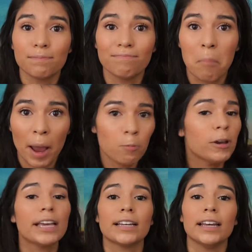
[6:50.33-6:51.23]
my
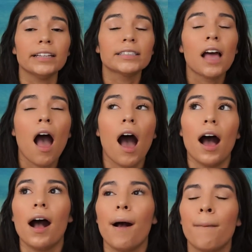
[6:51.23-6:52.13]
weakness.
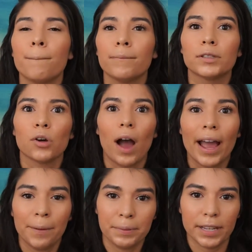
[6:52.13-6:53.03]
So
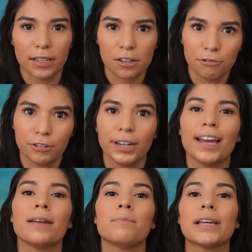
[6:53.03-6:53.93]
I obsess over it.
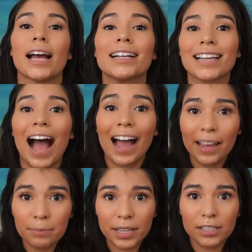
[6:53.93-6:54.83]
And because I
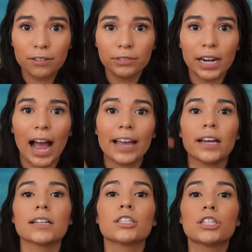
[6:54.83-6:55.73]
obsess over it, I
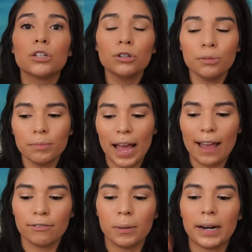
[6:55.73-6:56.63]
assume
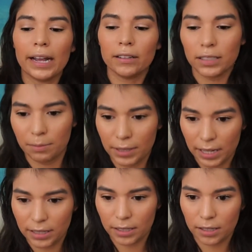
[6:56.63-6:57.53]
everyone else
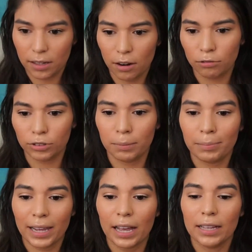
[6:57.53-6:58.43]
obsesses over it
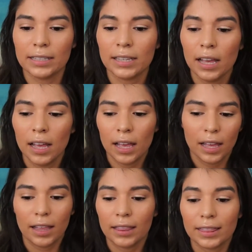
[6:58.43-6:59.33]
because
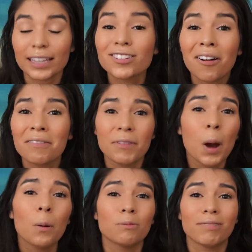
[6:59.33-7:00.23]
that's all I've
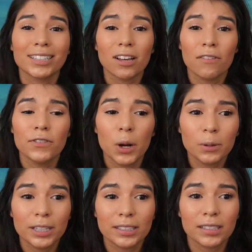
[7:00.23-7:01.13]
known. That's all I've
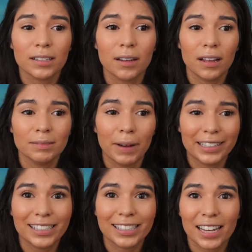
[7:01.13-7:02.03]
known is my
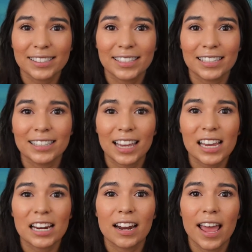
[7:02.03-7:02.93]
disgusting
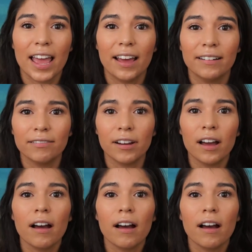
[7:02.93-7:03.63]
skin and